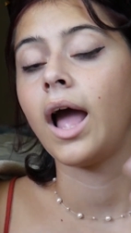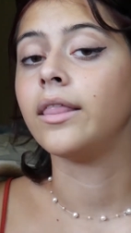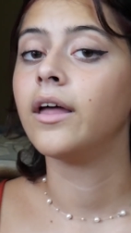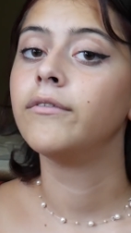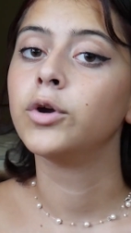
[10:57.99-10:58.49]
I
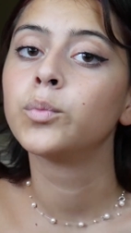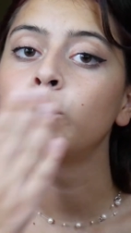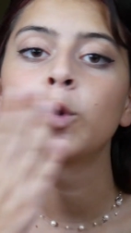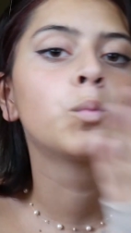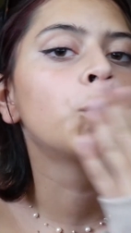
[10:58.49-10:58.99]
love you.
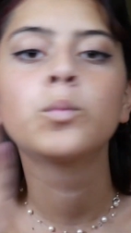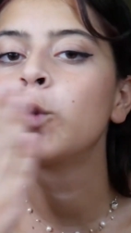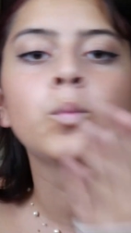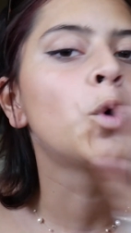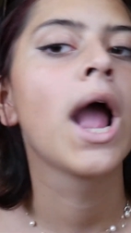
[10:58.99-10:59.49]

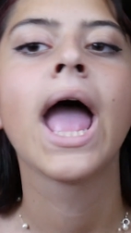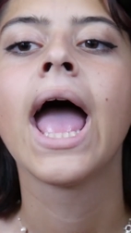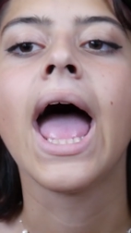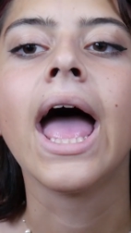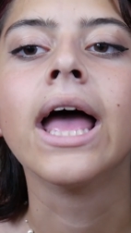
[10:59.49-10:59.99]

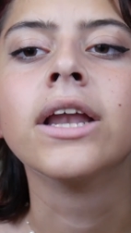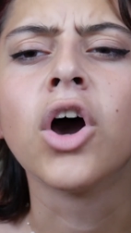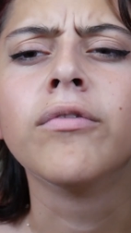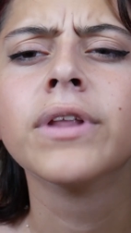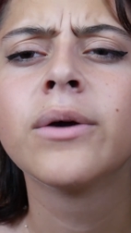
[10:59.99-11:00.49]
And
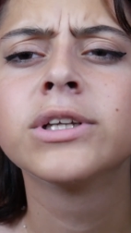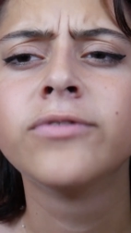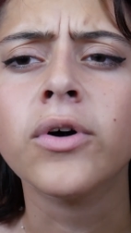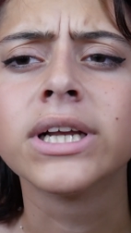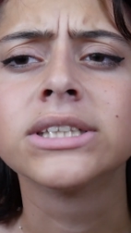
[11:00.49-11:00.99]
hopefully it was
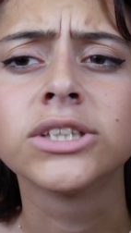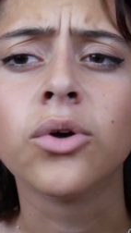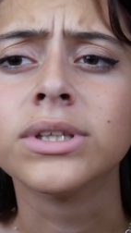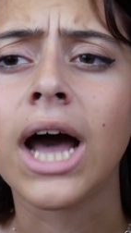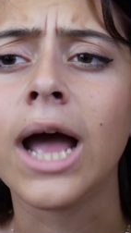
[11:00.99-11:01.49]
focused this
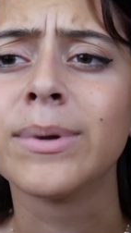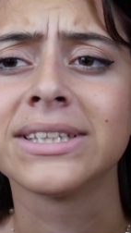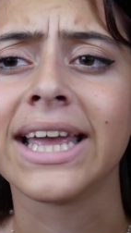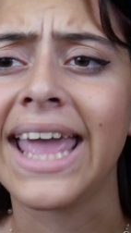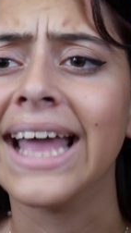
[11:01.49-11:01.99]
whole time
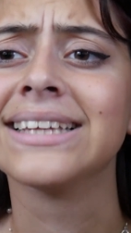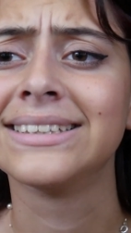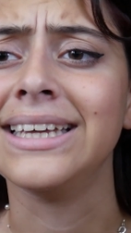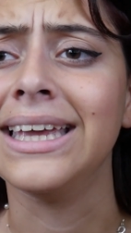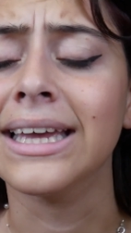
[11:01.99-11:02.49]
because I can't
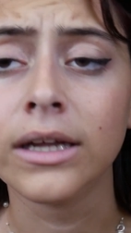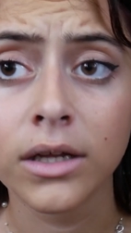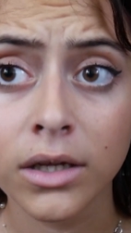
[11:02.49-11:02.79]
see.